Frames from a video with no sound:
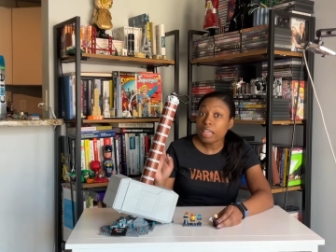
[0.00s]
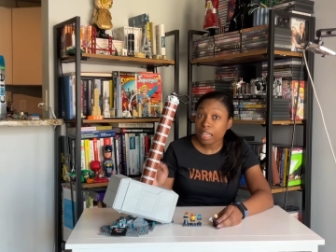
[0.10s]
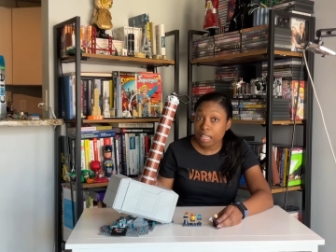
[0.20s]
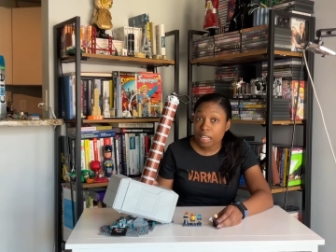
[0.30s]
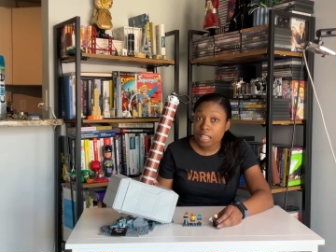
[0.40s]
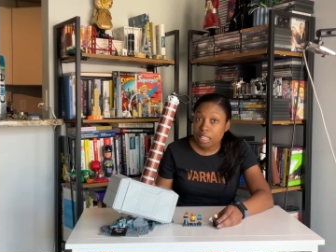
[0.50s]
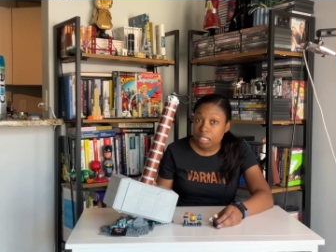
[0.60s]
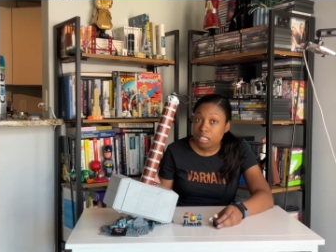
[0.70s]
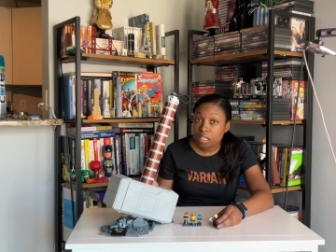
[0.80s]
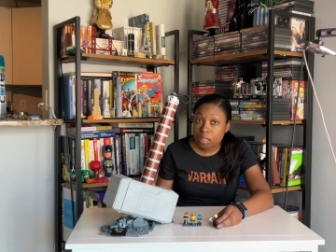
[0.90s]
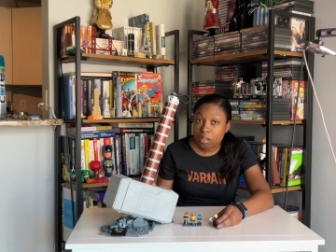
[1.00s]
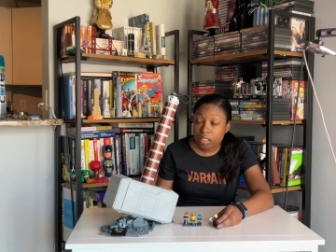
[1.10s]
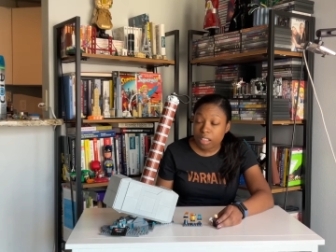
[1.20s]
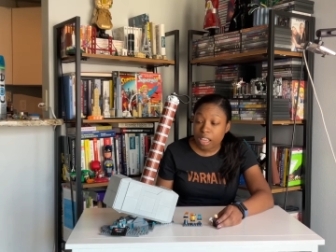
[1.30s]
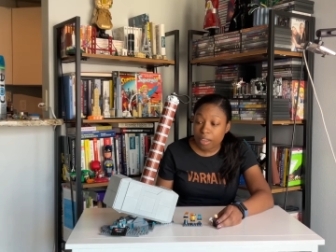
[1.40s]
It is a little
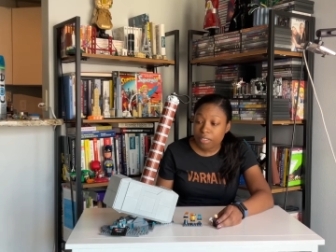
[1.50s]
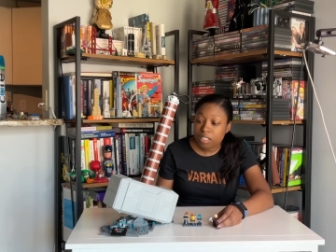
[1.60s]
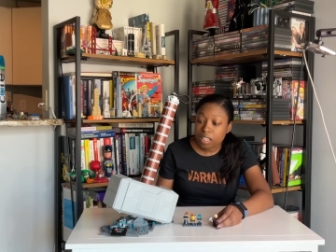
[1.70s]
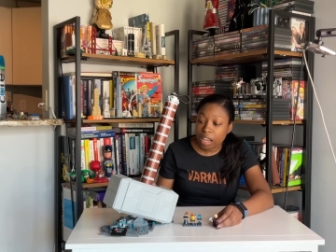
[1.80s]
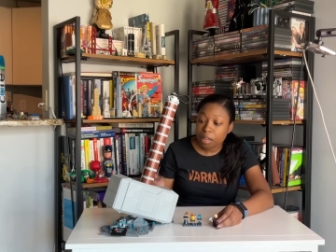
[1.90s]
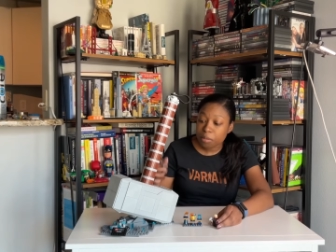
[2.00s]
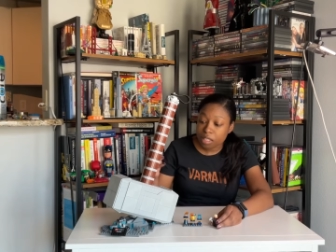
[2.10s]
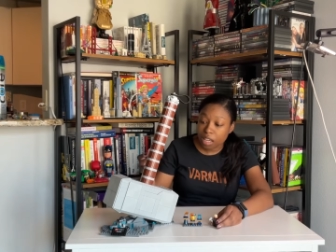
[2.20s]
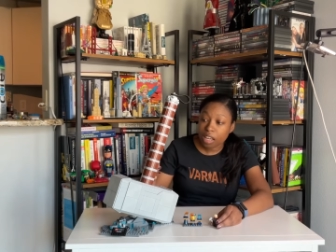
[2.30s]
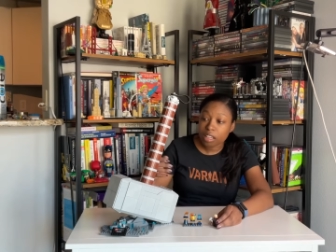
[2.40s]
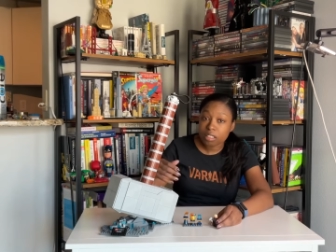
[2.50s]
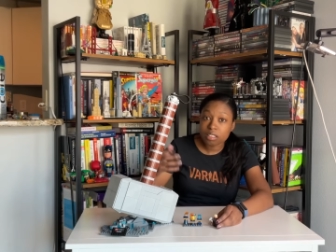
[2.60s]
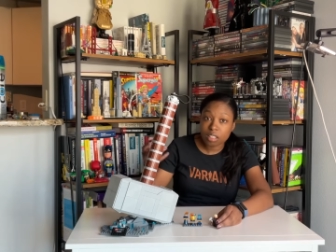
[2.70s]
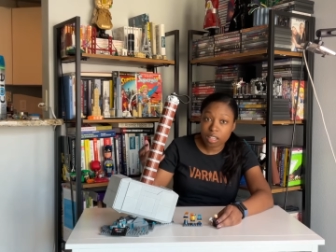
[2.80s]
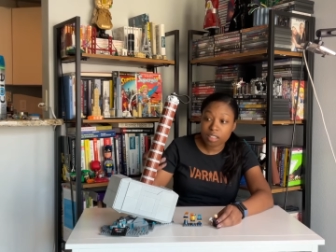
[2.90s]
on the heavy side because
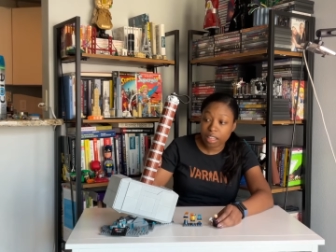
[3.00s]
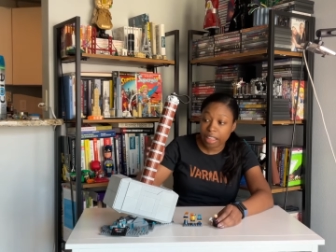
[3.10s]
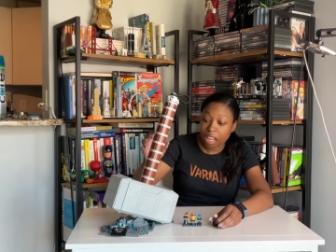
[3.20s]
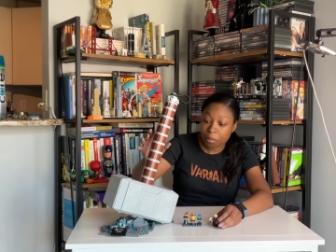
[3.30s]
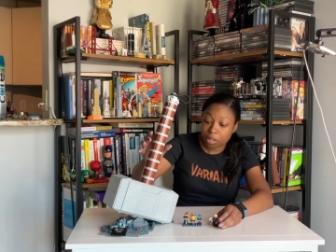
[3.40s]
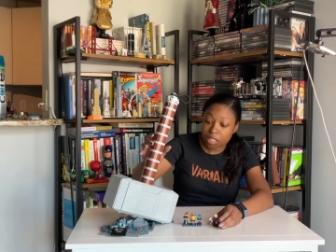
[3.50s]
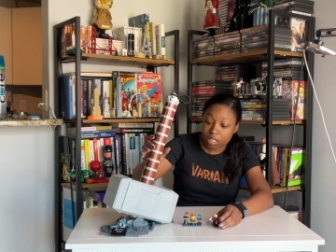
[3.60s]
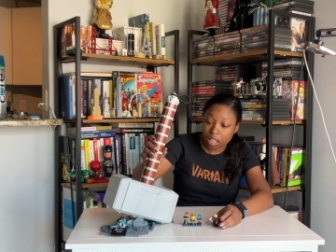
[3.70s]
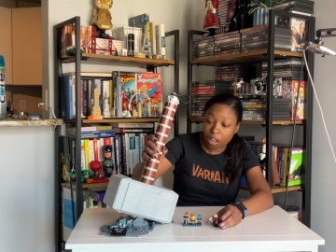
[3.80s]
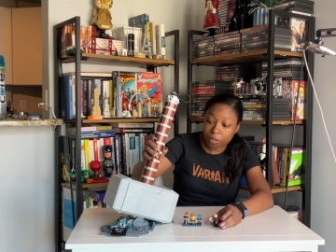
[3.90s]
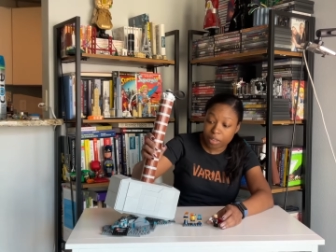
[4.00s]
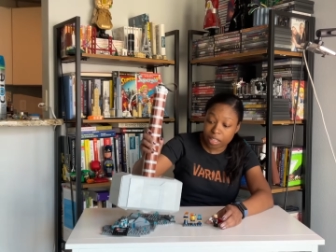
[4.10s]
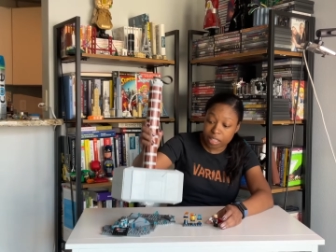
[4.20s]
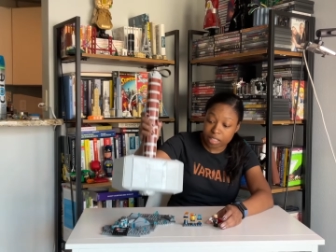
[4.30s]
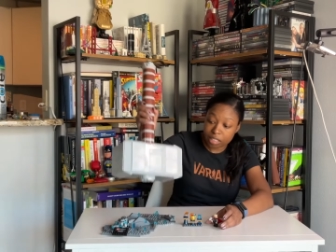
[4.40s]
the hammer itself
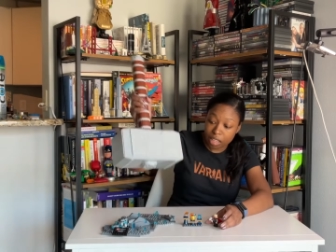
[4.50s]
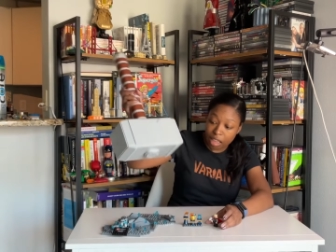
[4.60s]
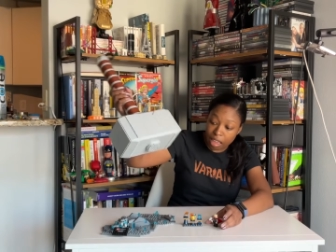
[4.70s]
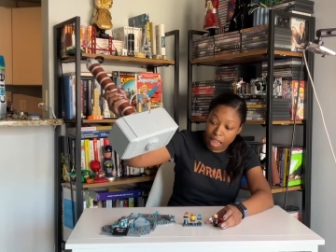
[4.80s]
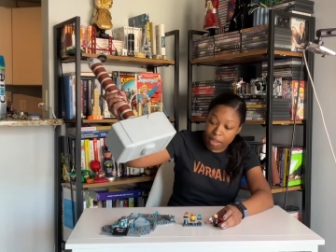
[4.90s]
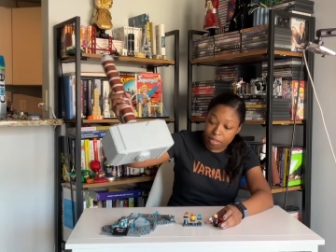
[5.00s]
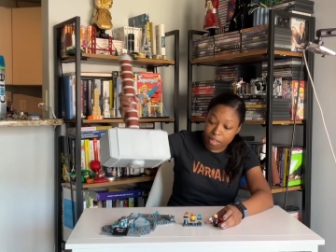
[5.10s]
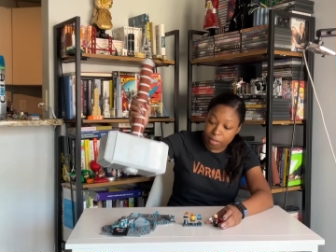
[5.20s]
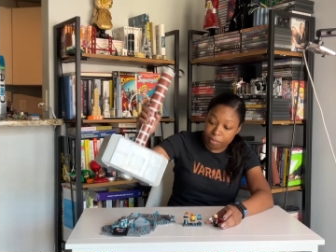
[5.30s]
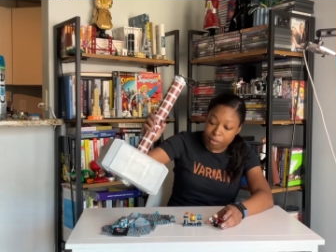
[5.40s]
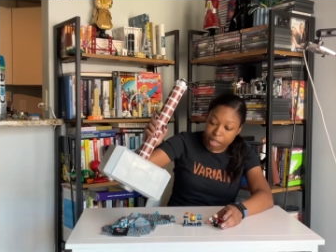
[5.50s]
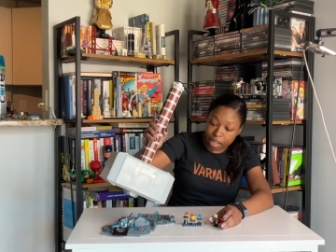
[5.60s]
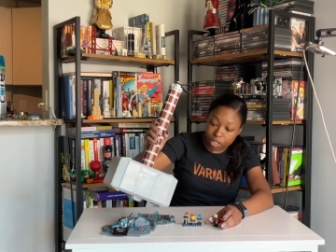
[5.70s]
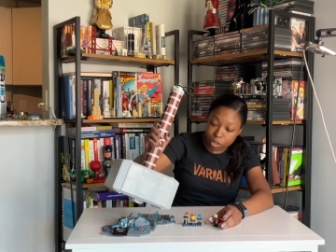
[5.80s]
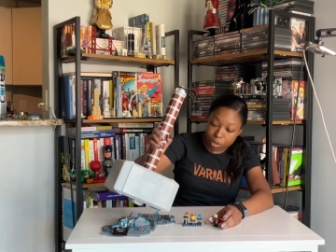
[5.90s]
is heavy. I
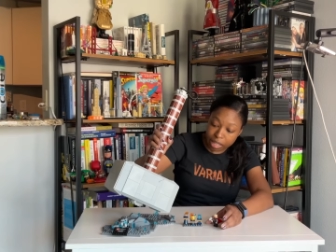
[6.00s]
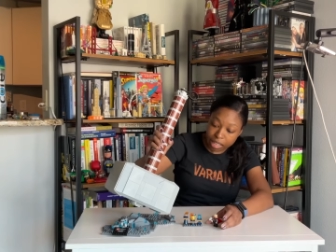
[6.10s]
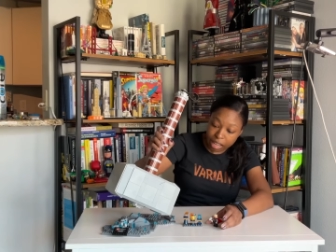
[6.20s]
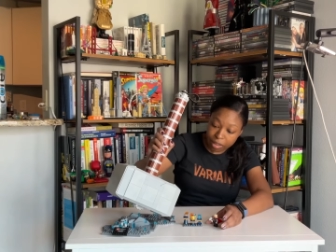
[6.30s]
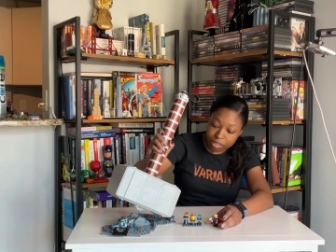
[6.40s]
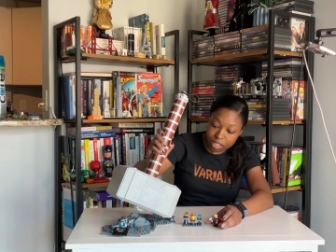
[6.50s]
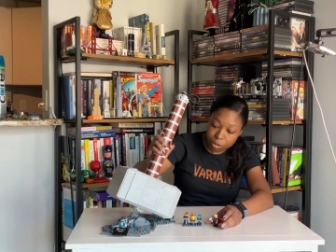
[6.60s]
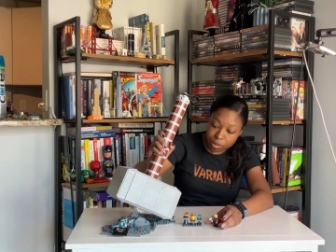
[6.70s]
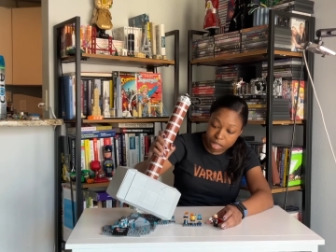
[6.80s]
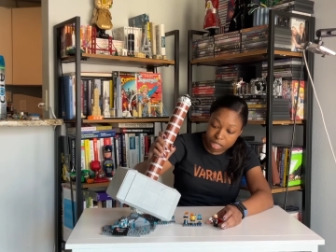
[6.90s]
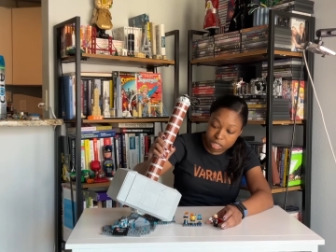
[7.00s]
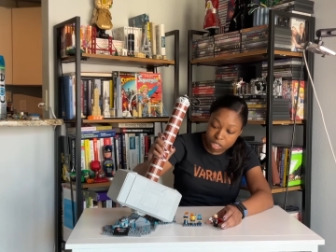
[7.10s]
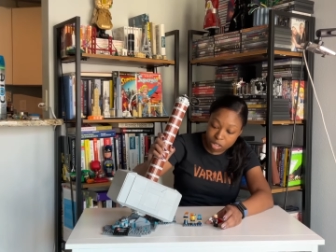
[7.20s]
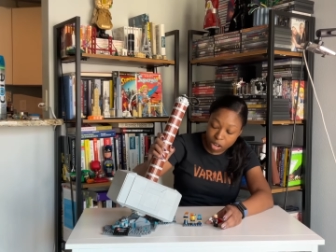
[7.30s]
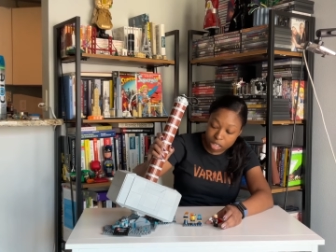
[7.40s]
do like how this created
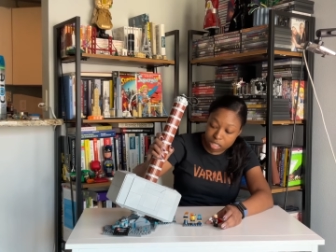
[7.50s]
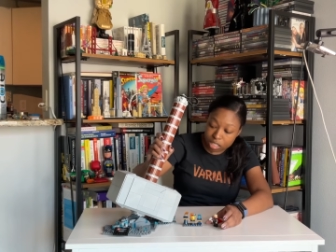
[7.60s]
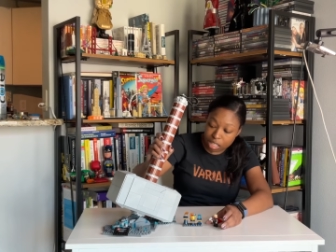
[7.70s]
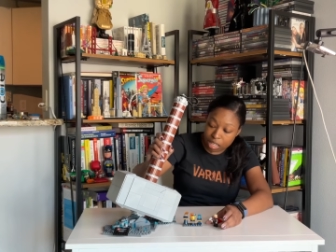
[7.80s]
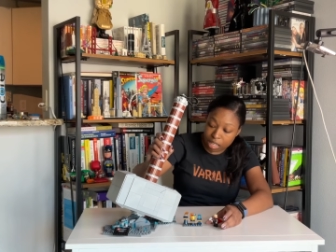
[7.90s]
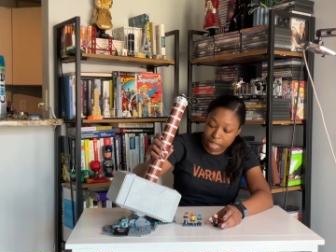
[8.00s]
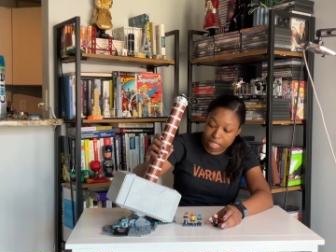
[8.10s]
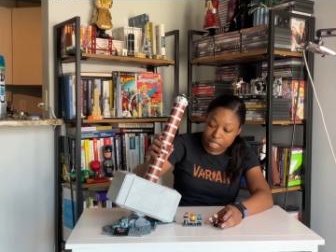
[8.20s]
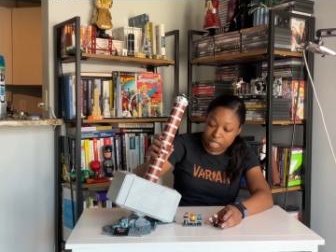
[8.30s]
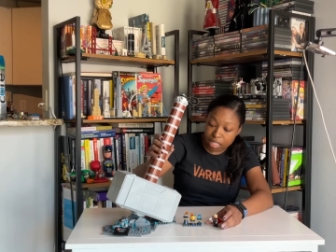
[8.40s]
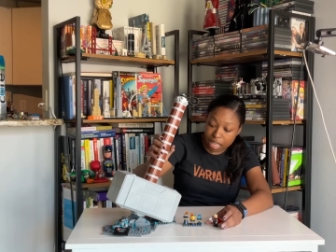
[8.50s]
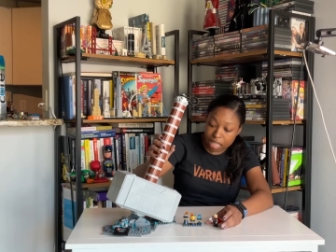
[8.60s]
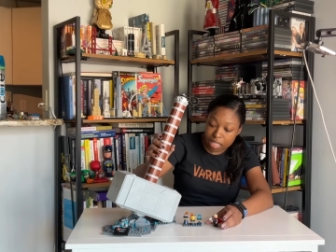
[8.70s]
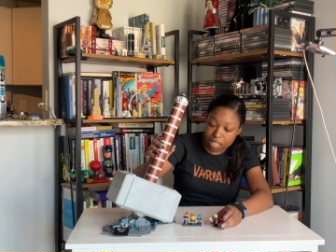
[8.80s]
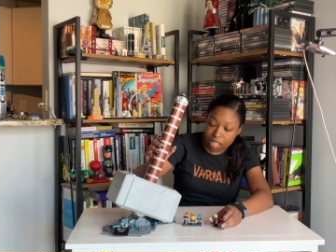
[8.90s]
just honestly a nice
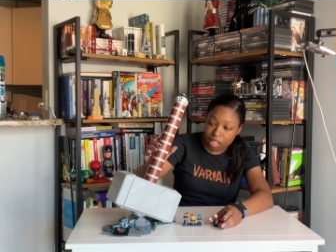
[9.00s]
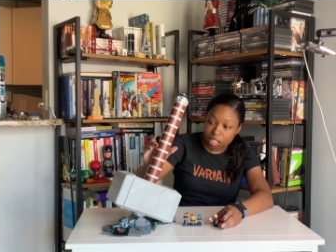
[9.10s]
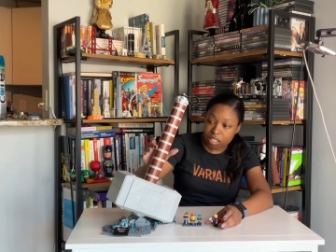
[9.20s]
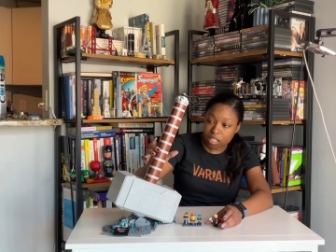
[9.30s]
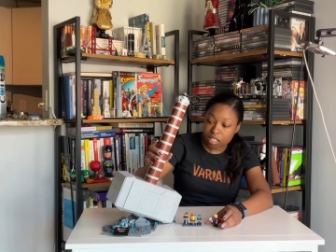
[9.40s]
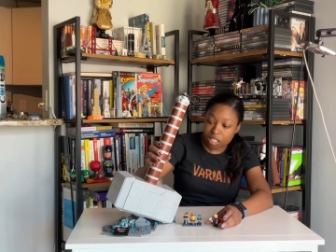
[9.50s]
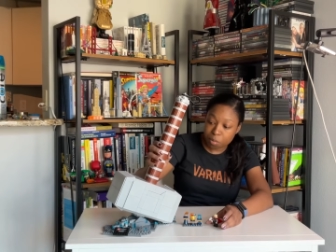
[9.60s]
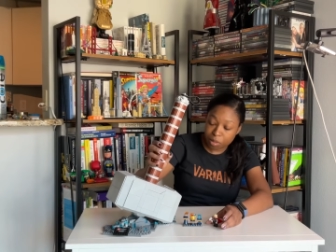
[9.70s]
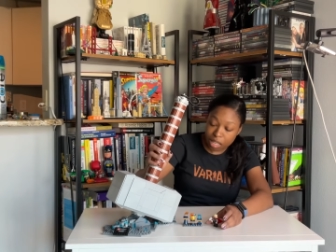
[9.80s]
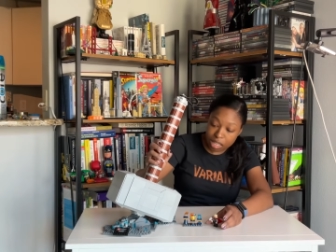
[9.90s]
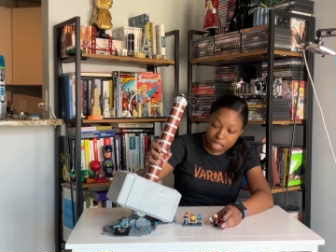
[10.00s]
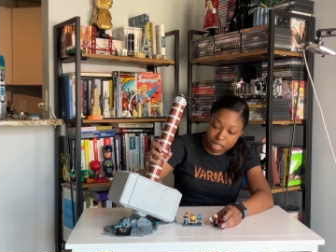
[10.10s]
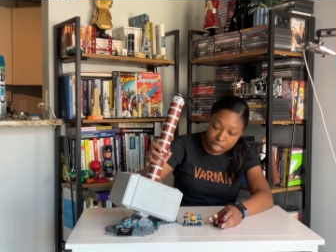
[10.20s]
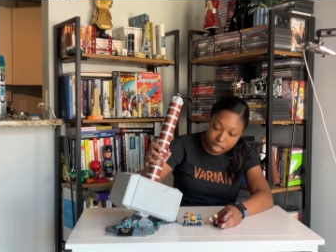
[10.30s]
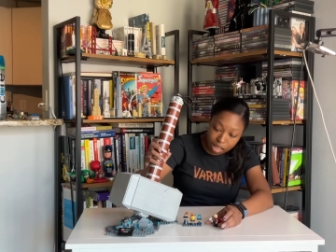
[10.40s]
stand to display it.